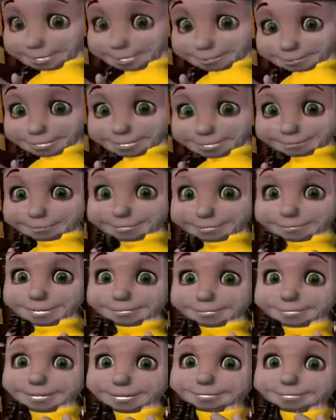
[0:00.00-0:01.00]
I will certainly
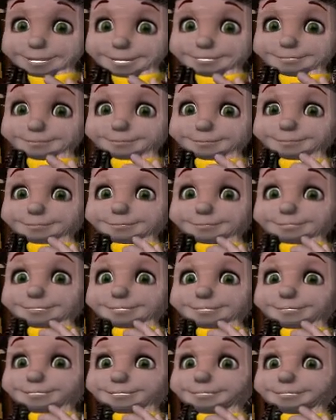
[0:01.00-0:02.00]
not do so.
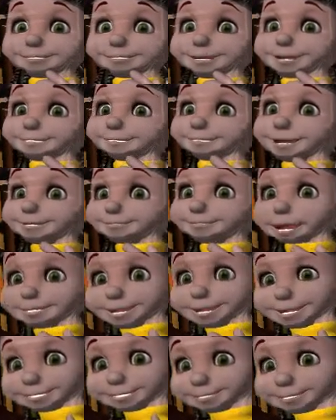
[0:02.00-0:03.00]
I will take the
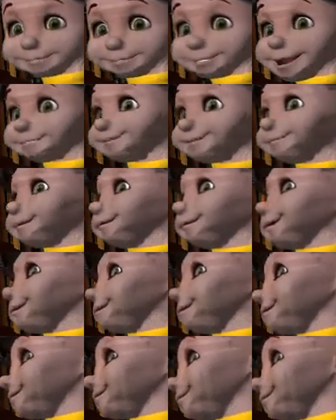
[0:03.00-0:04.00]
ones which want to be
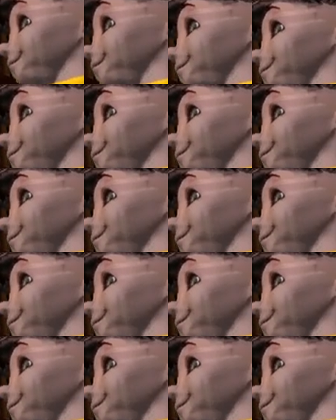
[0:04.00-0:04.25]
gathered."